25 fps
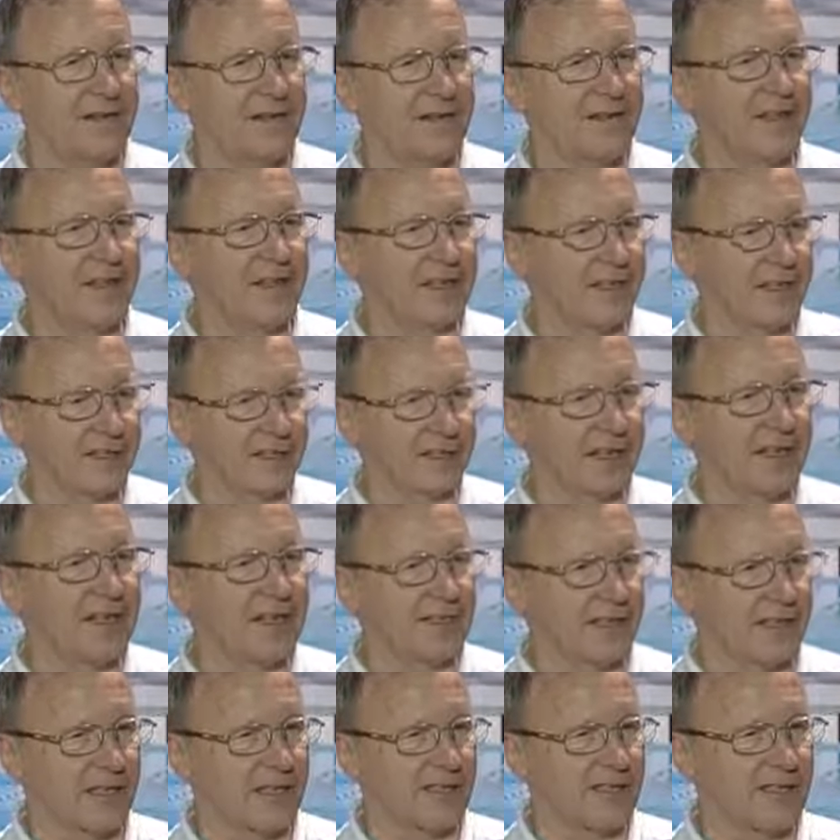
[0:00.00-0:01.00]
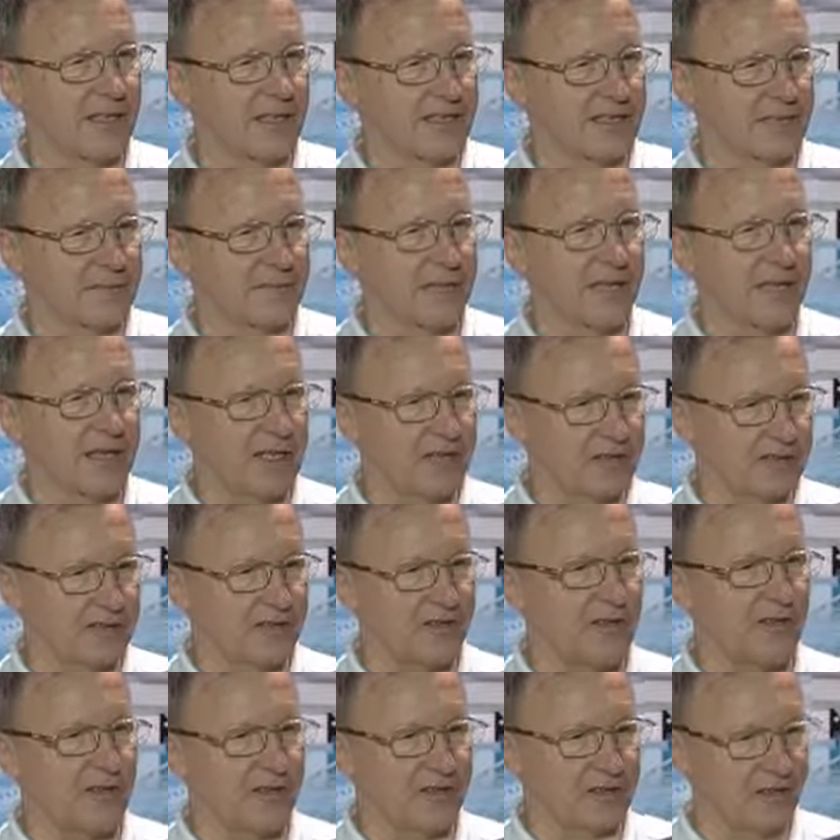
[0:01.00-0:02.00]
their their success based
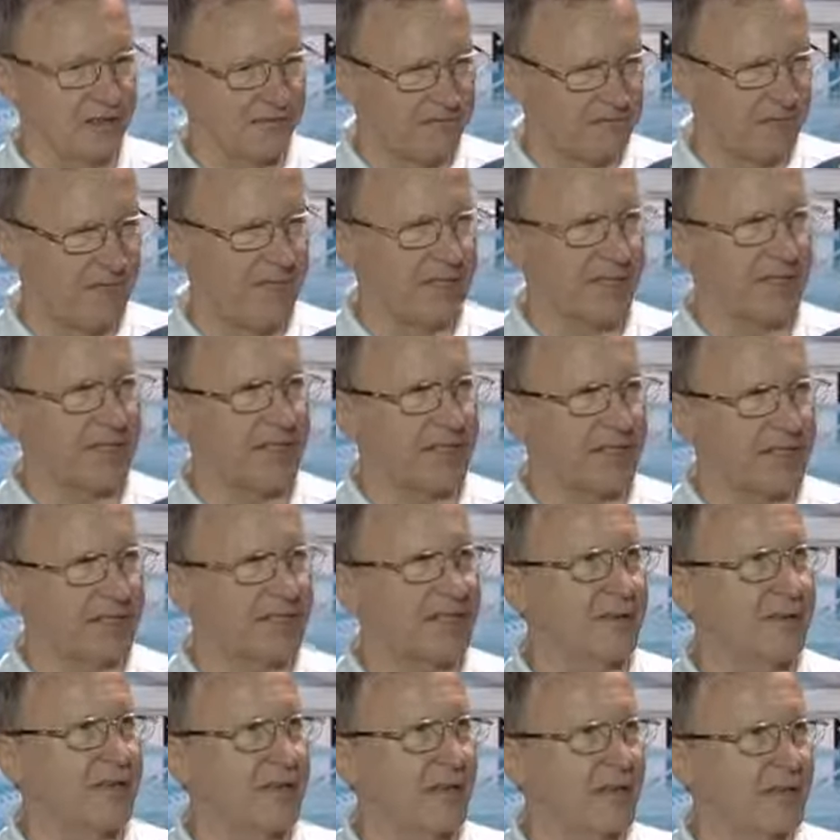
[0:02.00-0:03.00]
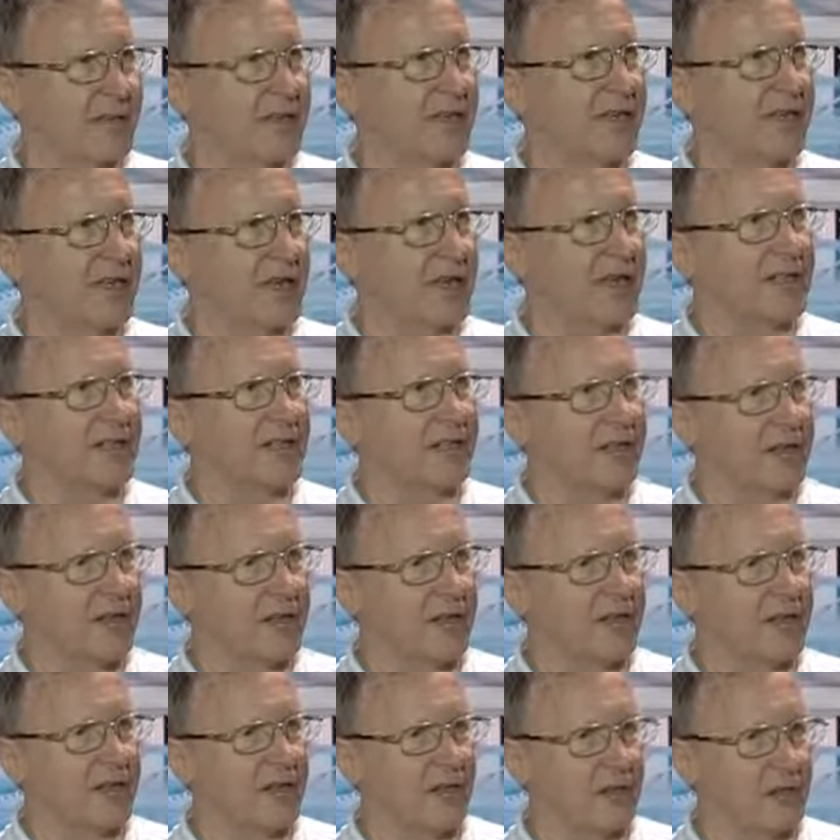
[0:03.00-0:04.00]
on the very systematic and
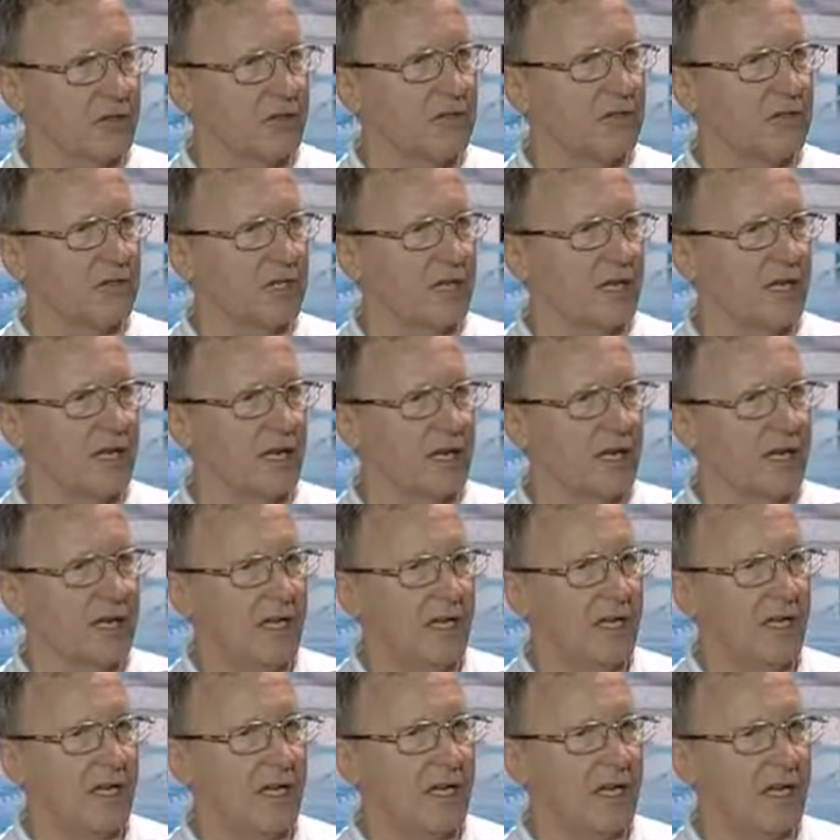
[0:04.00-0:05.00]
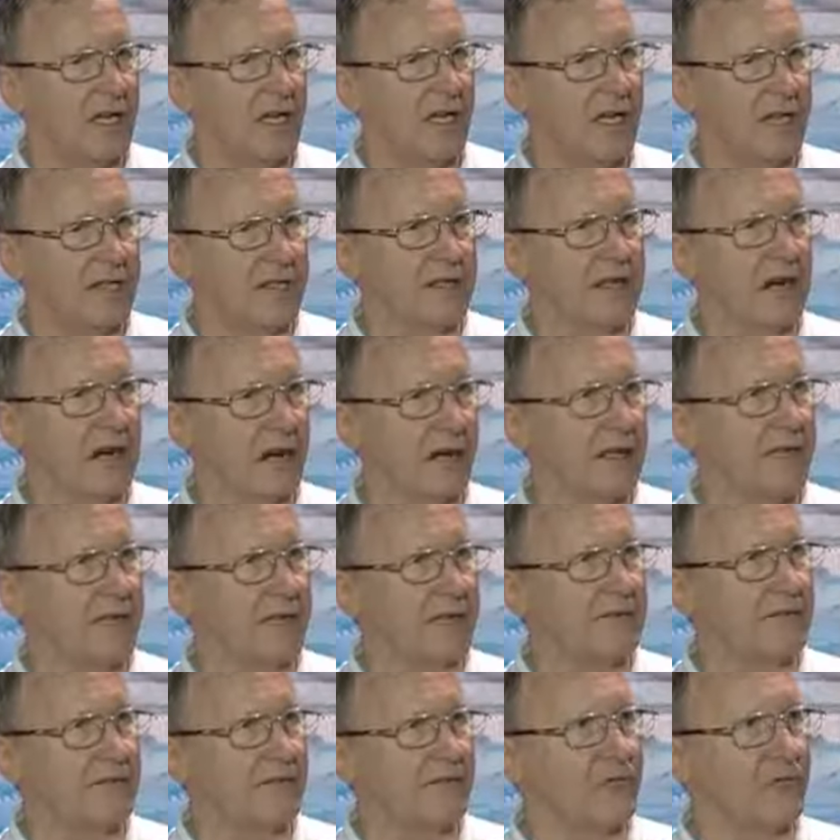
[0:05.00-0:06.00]
very good uh, and the high
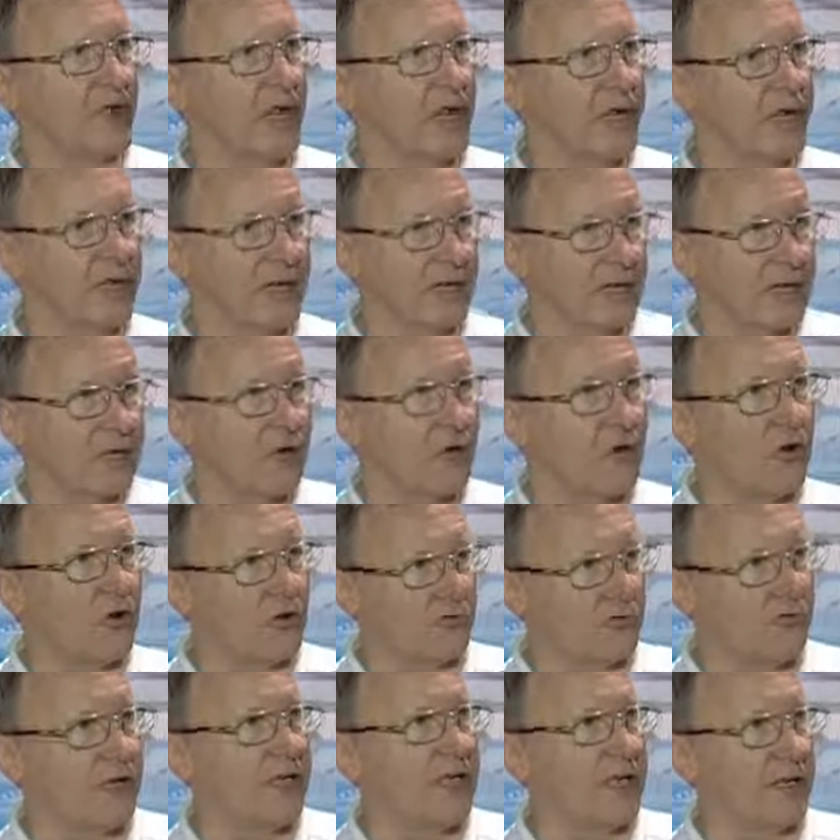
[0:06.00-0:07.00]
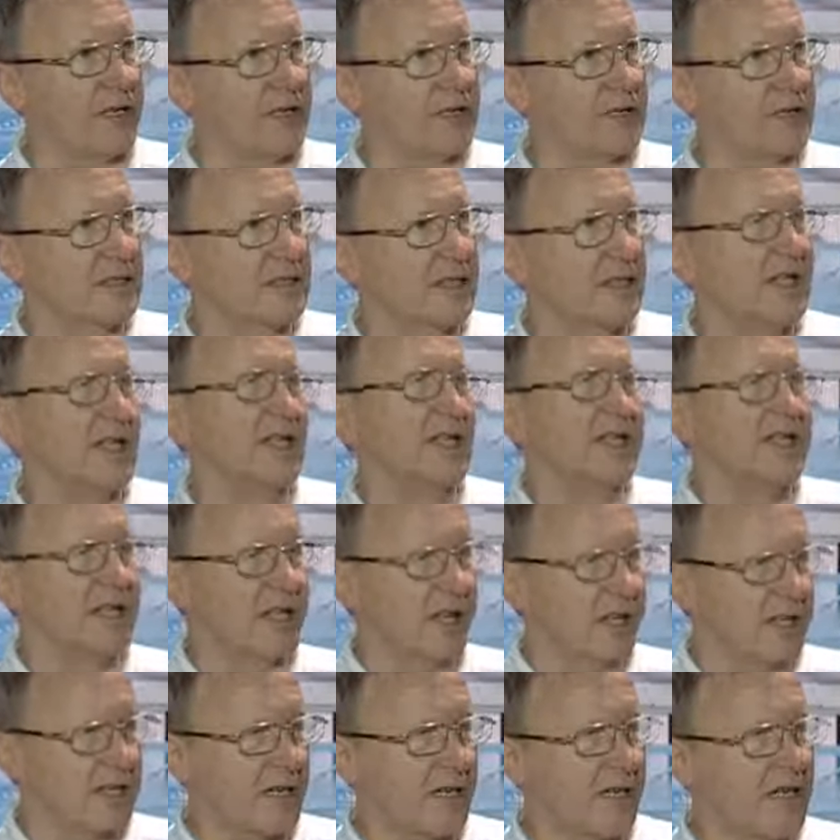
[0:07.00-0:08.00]
level work in all fields,
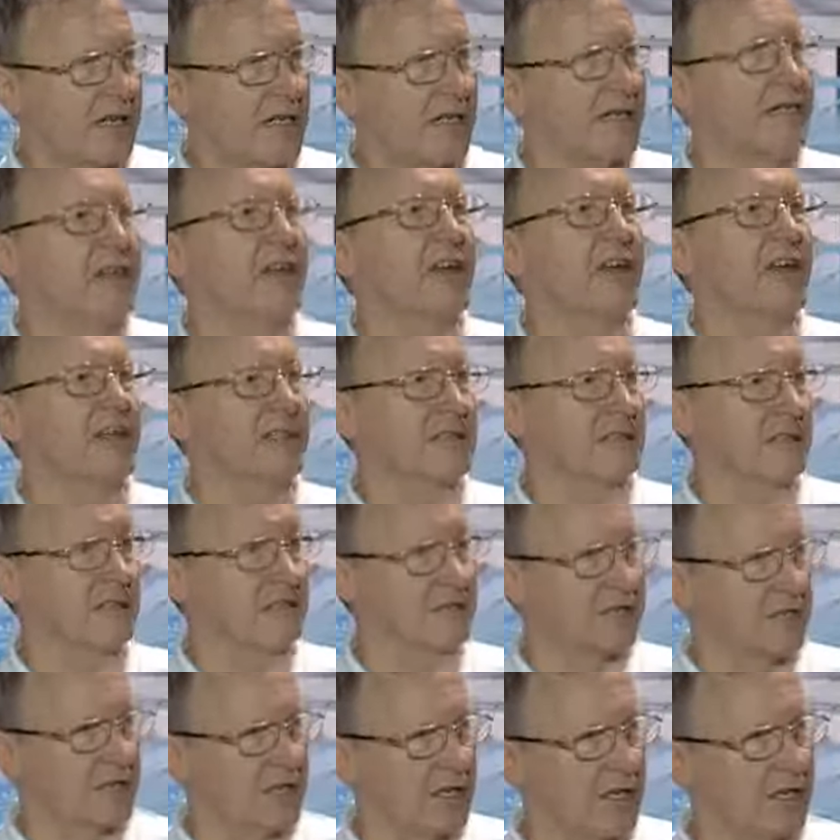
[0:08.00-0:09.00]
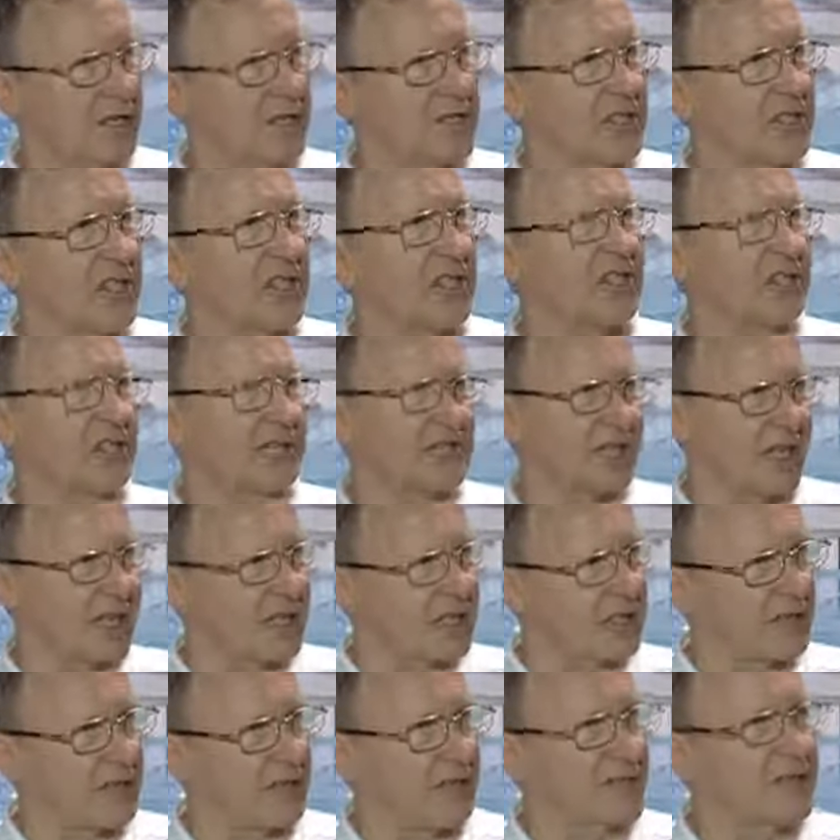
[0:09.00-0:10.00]
technical fields, physiological,
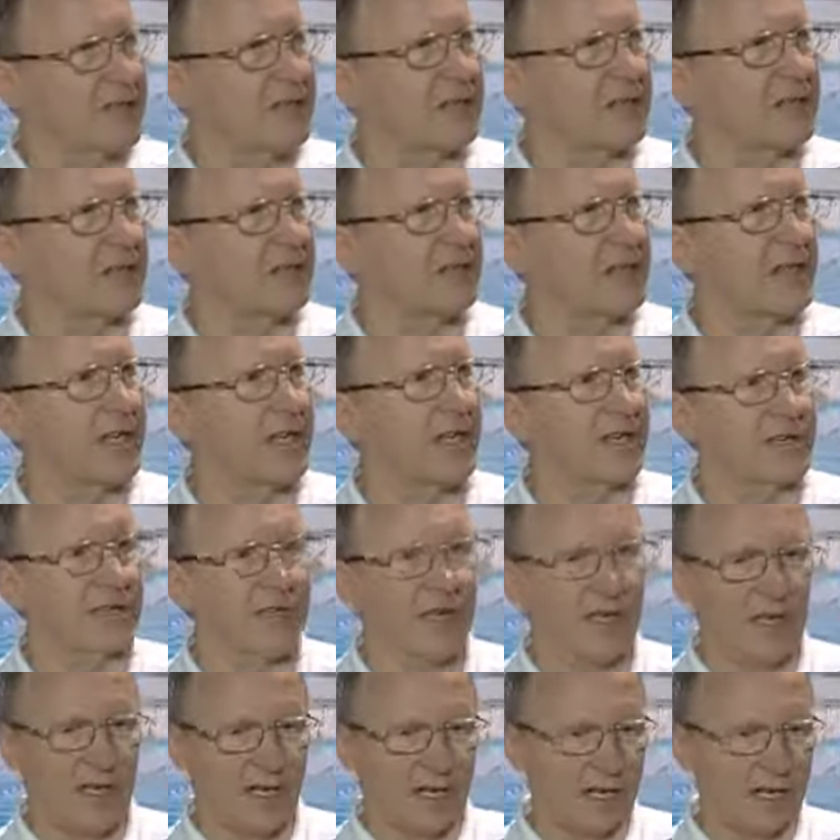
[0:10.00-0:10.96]
psychological fields.